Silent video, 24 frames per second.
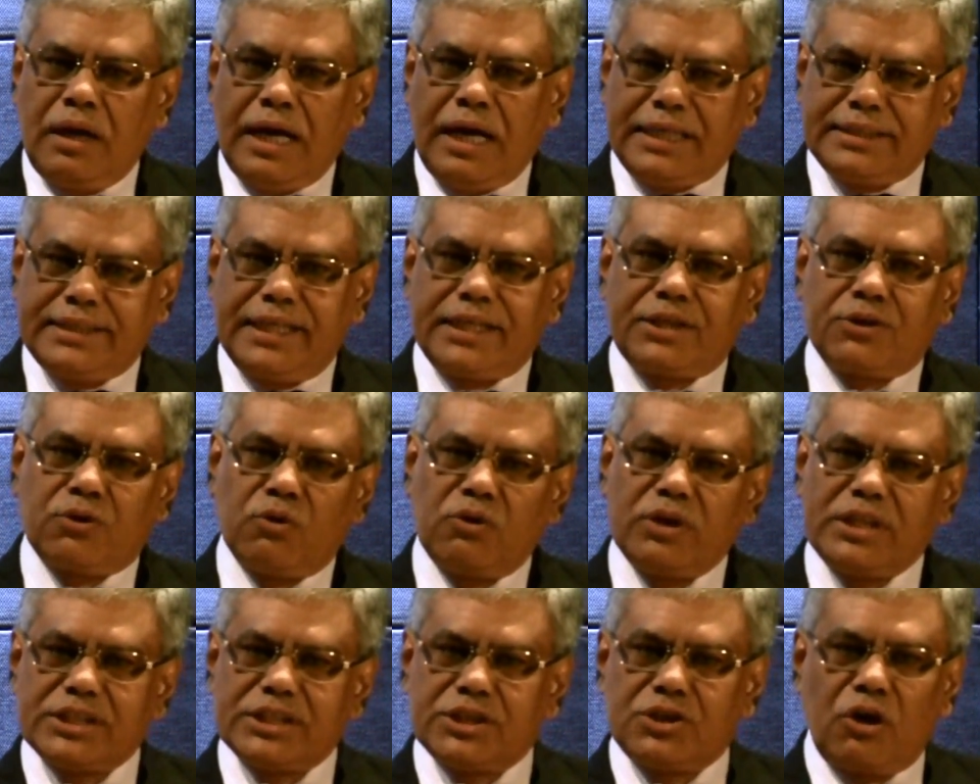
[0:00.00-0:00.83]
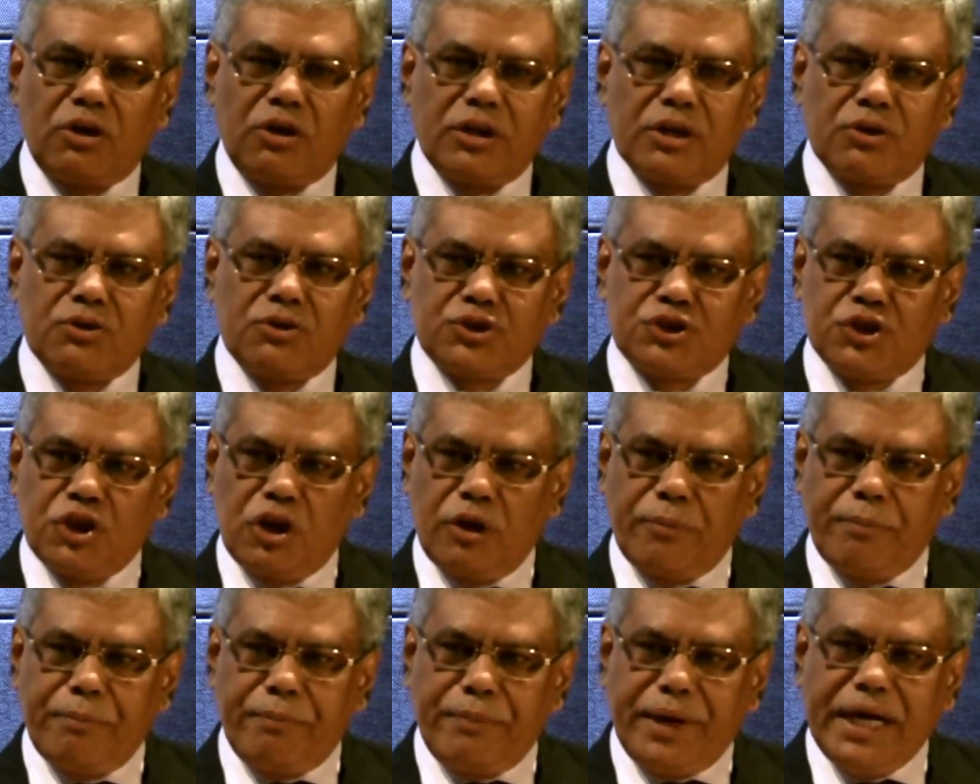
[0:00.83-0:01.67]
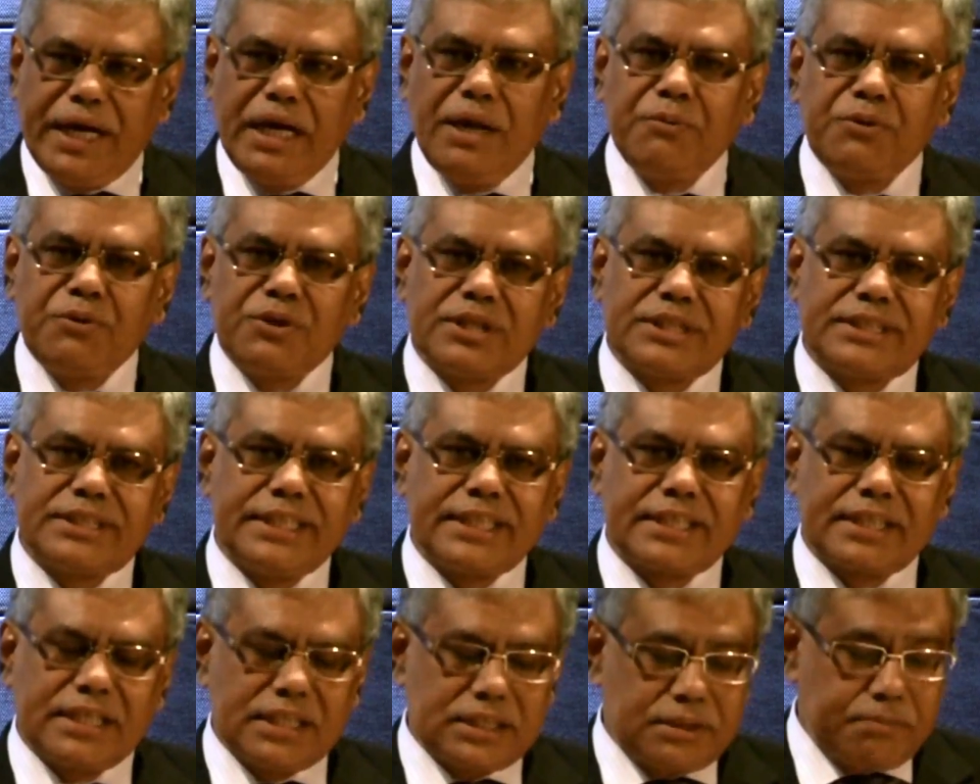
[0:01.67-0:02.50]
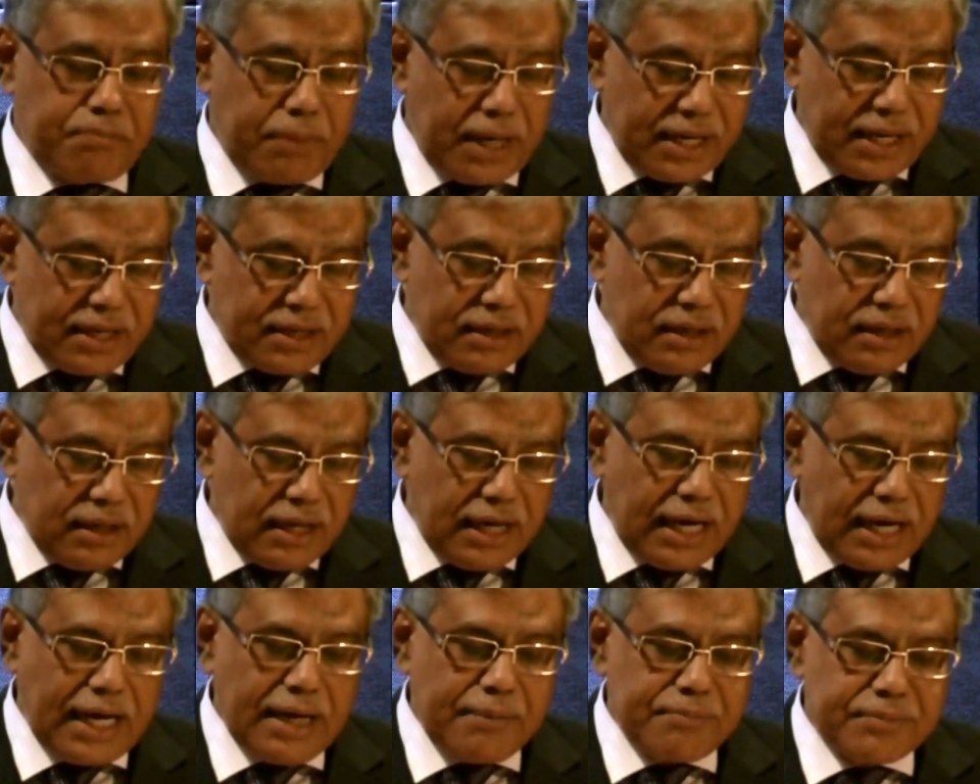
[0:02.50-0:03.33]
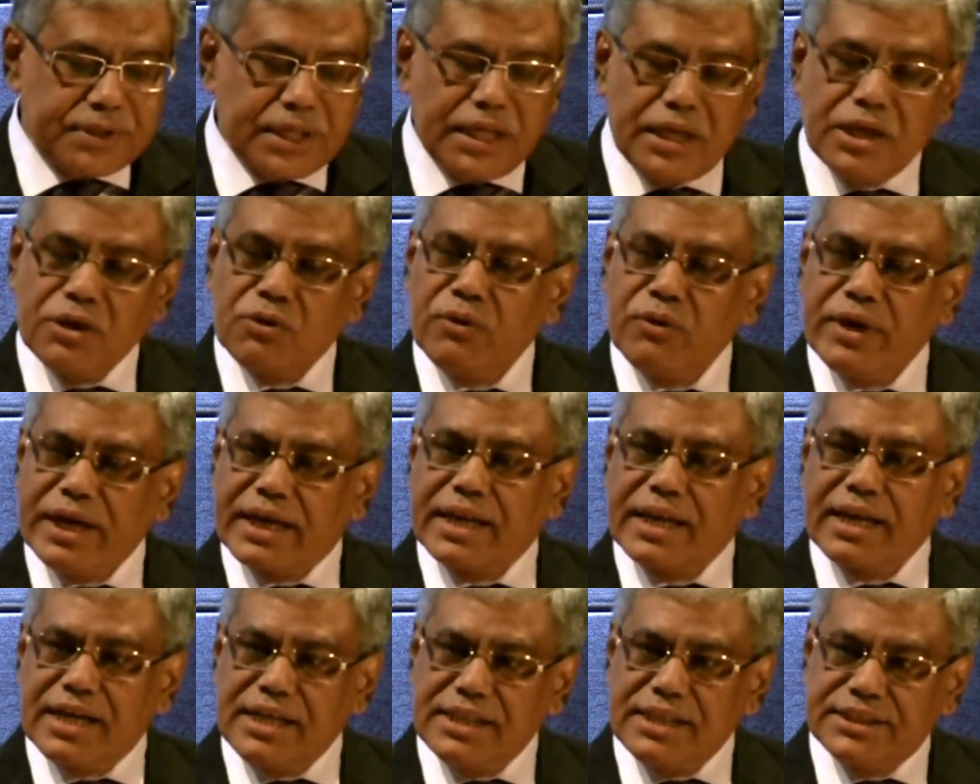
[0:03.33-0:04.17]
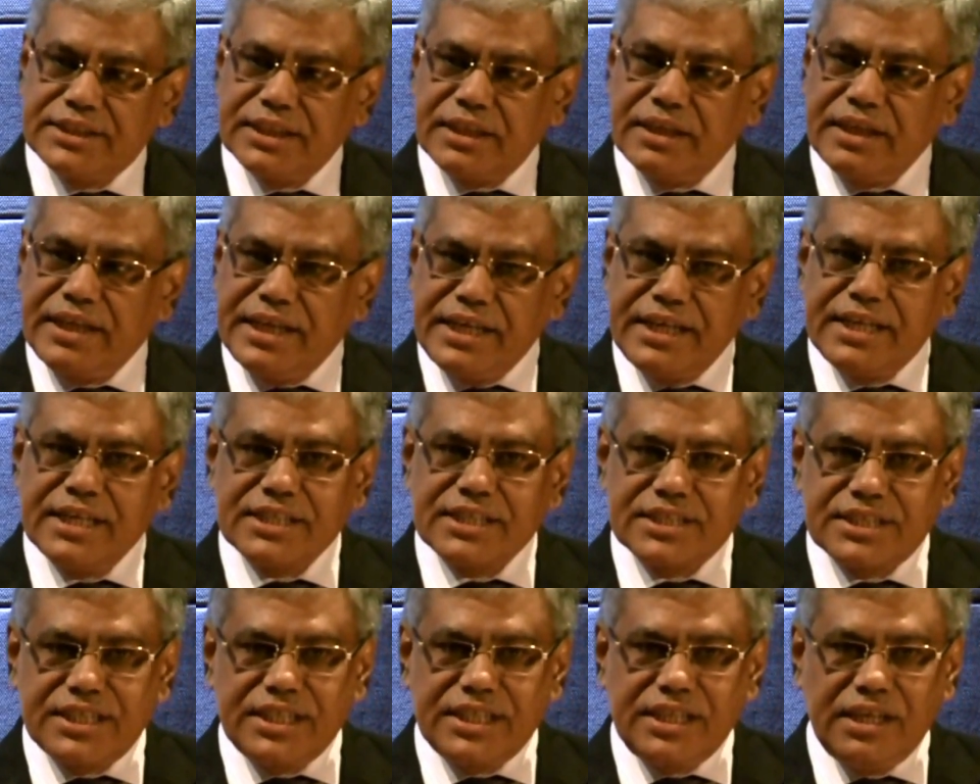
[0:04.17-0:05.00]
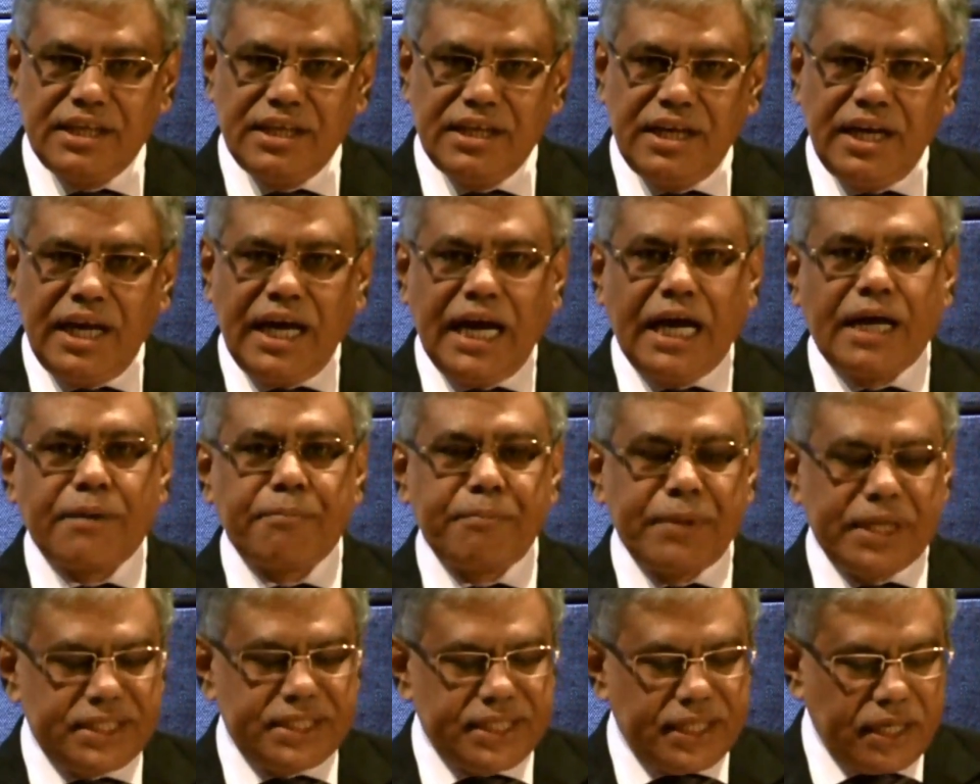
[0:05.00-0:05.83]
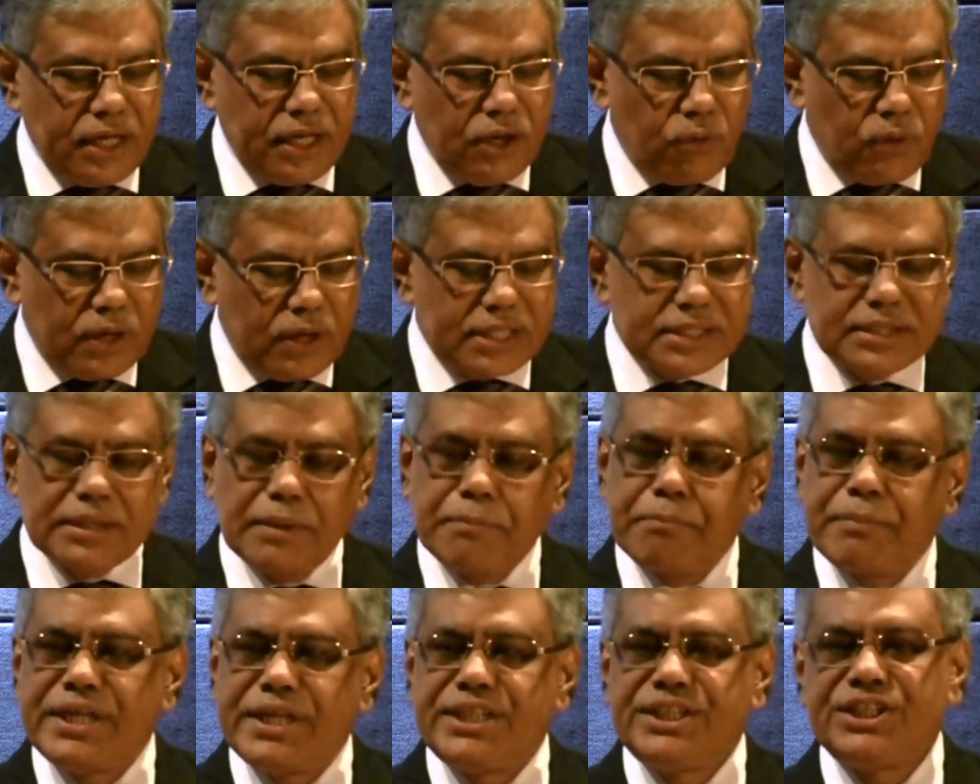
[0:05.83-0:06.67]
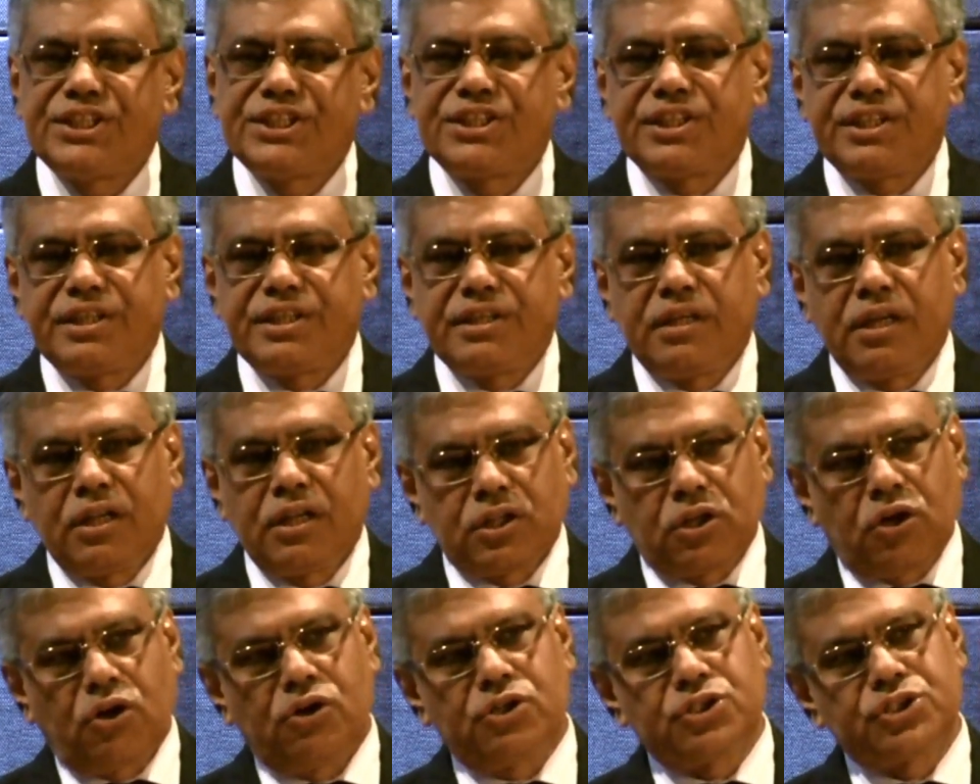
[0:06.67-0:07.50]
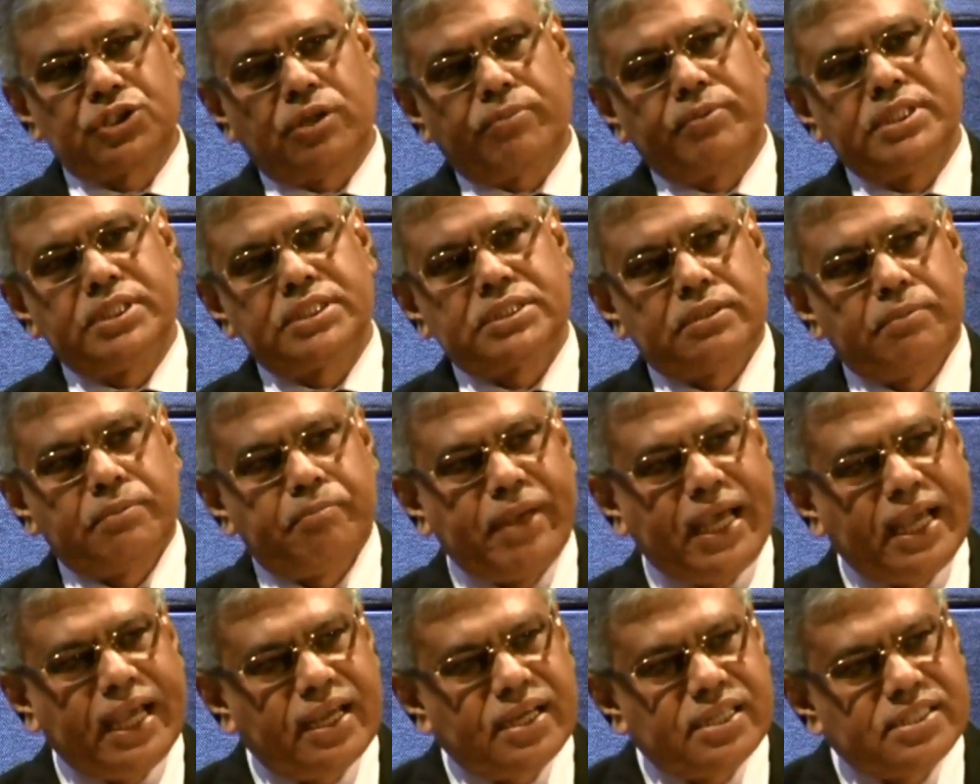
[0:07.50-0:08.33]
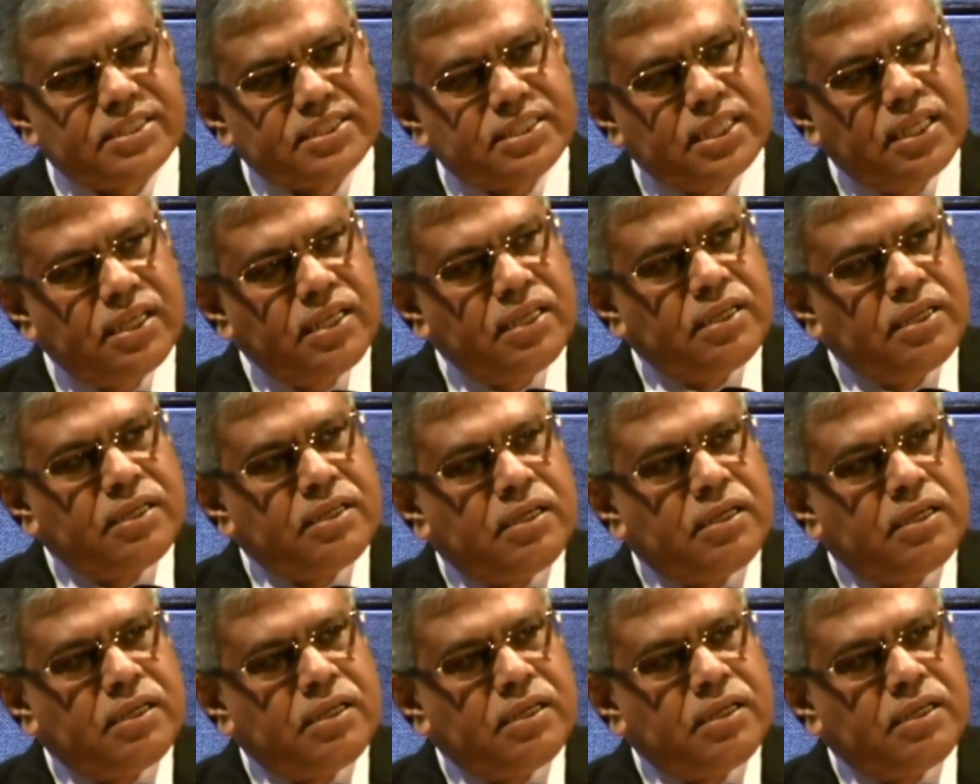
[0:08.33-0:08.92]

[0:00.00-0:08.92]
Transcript: as I told, is not the question of individual sectors, but I am telling you agriculture, industry, and presently what is the present thoughts of these bankers